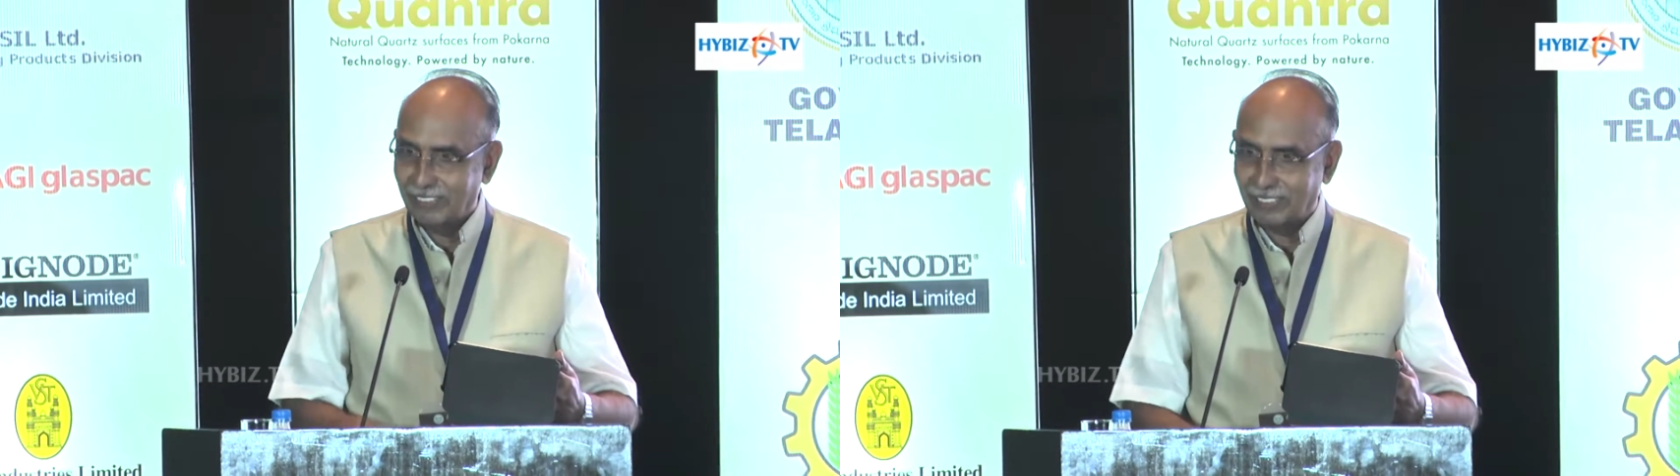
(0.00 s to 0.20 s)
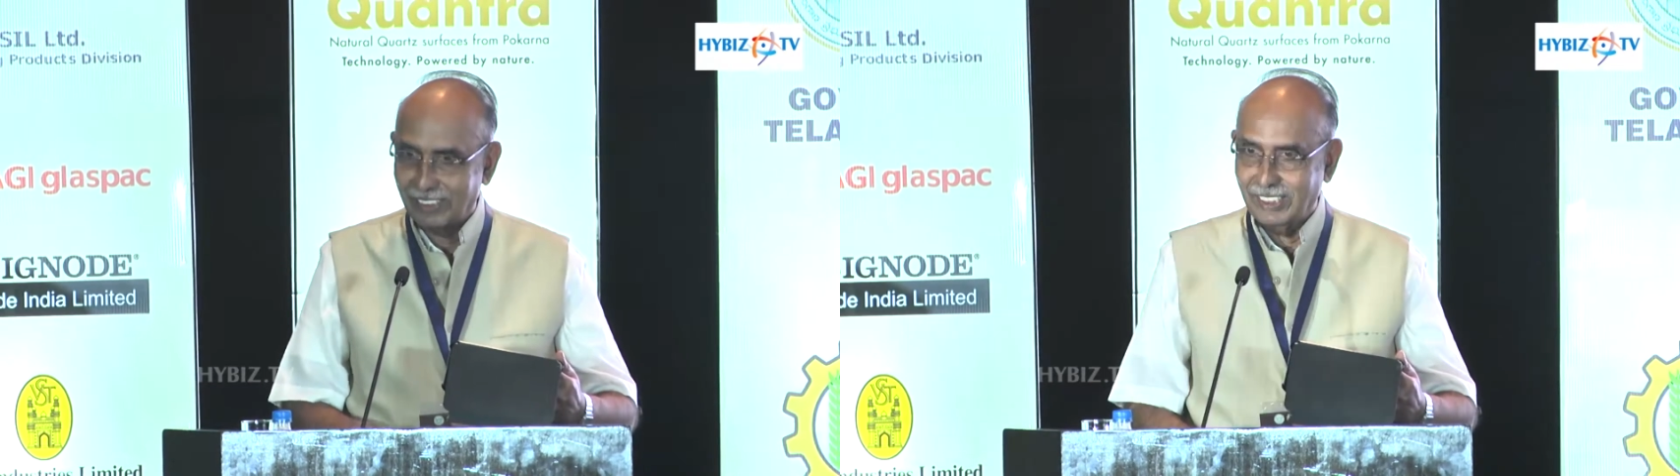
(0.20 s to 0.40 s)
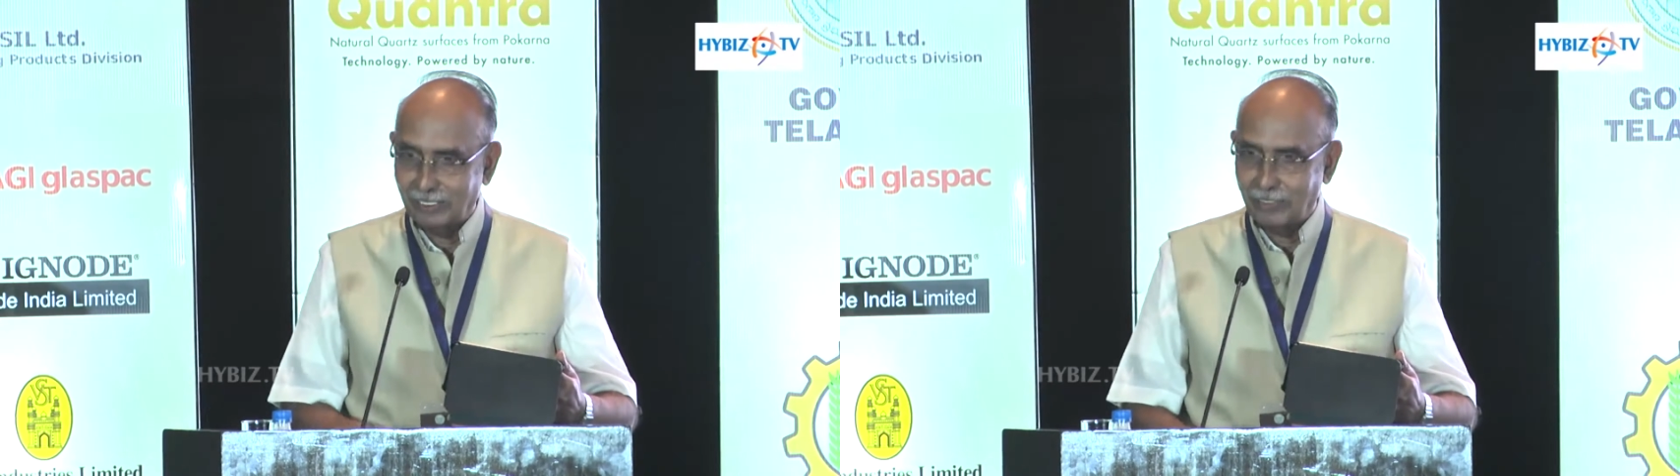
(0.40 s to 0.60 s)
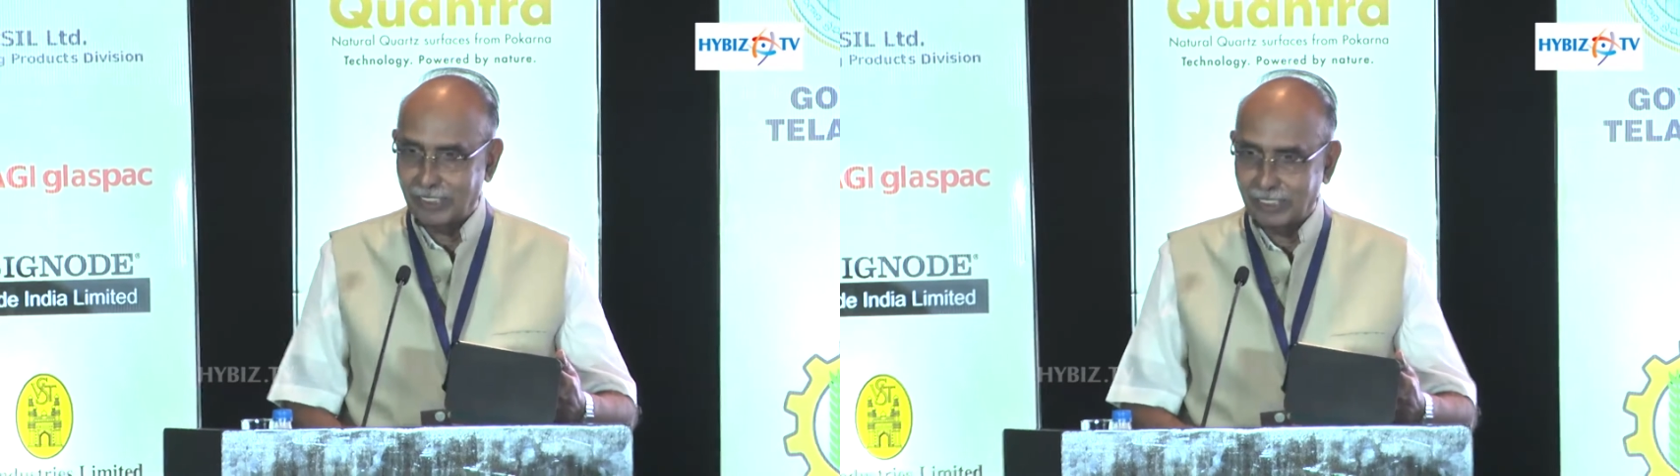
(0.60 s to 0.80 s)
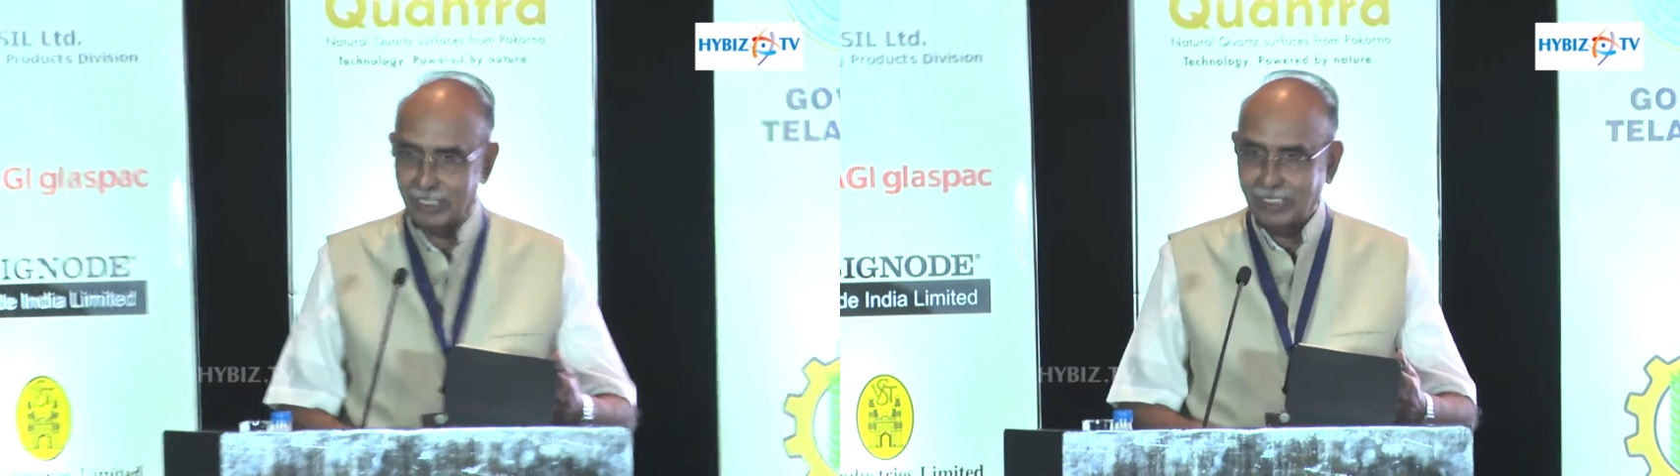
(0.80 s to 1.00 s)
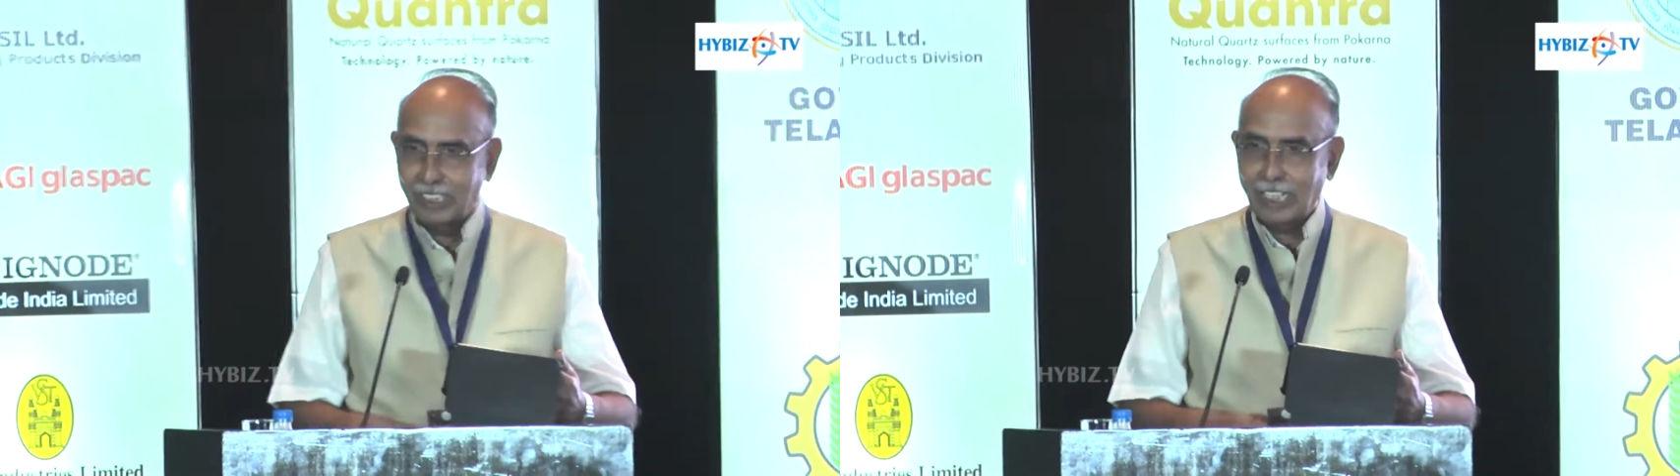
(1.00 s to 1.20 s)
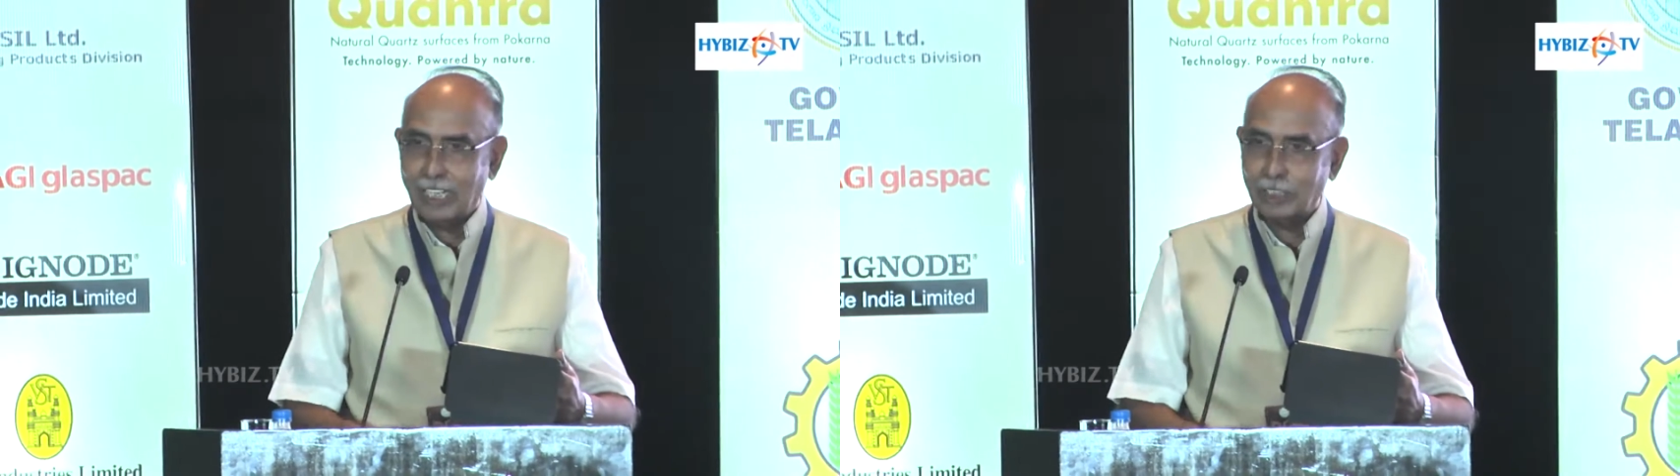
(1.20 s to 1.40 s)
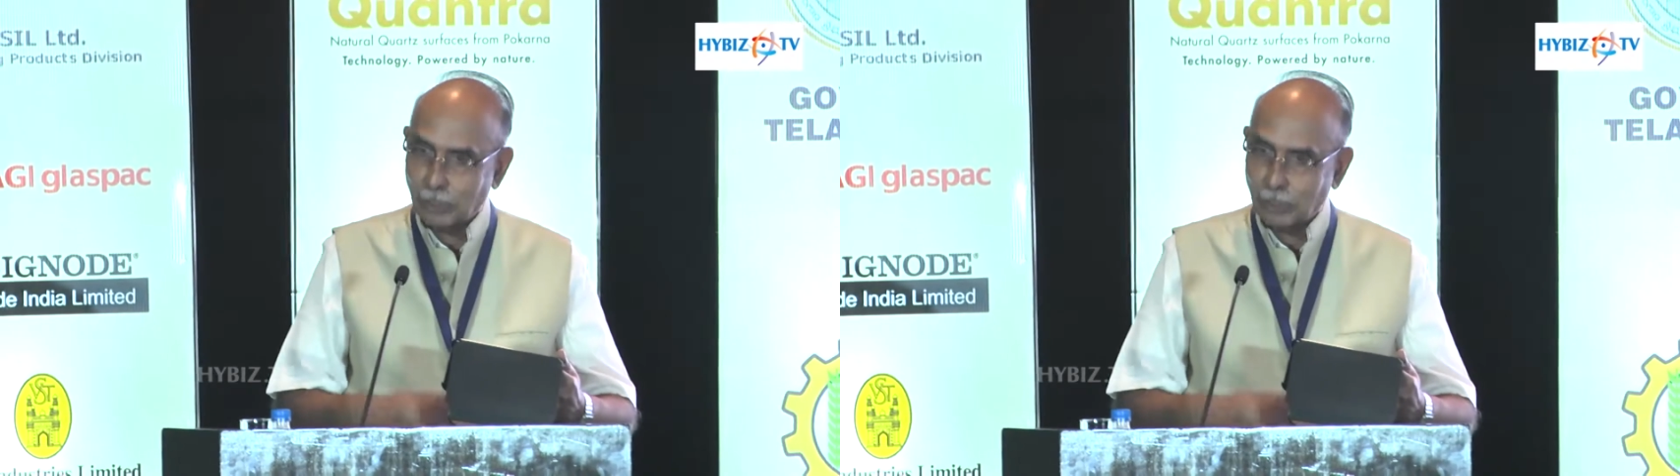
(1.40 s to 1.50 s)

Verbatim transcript: for this session, as